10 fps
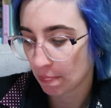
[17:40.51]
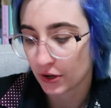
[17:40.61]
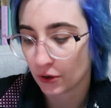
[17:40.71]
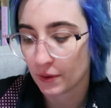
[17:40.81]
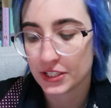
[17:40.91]
You
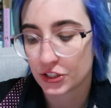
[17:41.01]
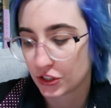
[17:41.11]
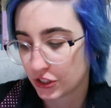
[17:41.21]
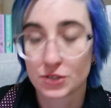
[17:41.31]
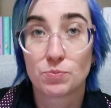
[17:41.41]
can always
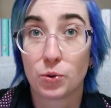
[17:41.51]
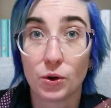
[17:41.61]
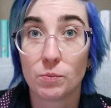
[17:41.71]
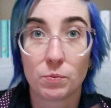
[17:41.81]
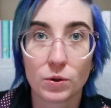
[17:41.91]
just
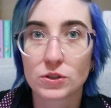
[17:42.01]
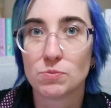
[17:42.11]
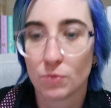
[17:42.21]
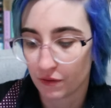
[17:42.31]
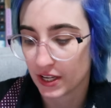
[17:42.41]
put books,
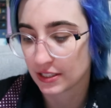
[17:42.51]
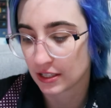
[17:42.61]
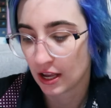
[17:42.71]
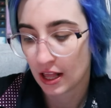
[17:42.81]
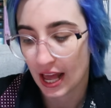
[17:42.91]

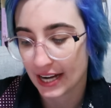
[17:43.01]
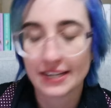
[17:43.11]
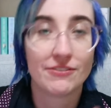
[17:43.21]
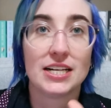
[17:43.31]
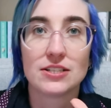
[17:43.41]
movies,
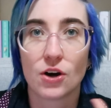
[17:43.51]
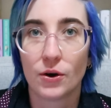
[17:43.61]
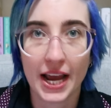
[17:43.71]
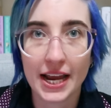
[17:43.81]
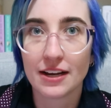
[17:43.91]
activities
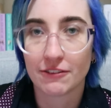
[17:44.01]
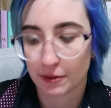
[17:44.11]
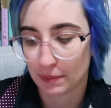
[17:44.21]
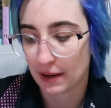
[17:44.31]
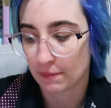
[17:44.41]
on any of
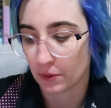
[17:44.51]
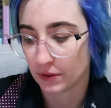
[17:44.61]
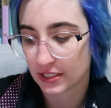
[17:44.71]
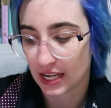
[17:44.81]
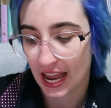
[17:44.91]
the blank
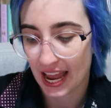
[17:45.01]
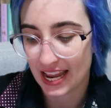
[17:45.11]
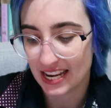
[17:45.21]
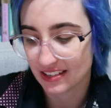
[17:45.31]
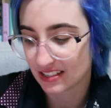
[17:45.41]
boards
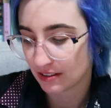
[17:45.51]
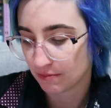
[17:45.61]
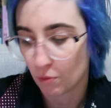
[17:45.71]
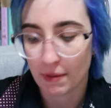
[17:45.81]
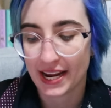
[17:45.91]
and
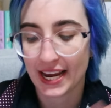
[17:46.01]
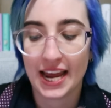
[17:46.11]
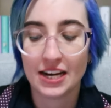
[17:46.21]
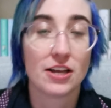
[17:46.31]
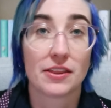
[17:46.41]
or make
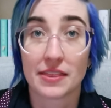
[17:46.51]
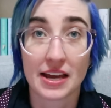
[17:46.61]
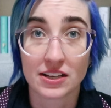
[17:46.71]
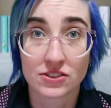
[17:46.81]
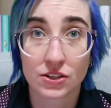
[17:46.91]
any of the
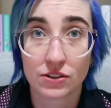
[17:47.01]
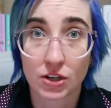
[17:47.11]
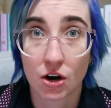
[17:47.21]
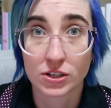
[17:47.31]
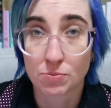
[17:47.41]
things
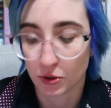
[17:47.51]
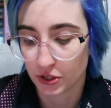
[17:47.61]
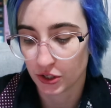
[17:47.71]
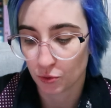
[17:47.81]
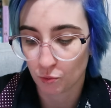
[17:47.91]

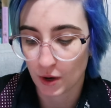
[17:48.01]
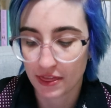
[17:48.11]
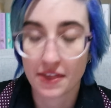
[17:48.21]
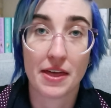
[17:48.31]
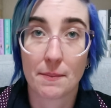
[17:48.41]
corresponded
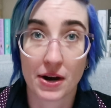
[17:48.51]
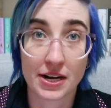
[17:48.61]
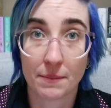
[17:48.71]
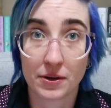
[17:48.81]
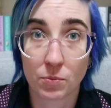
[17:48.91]
with their
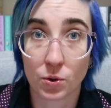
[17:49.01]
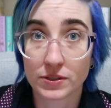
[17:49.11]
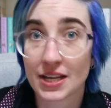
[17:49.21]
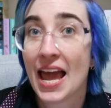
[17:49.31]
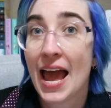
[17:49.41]
pre-numbered boards.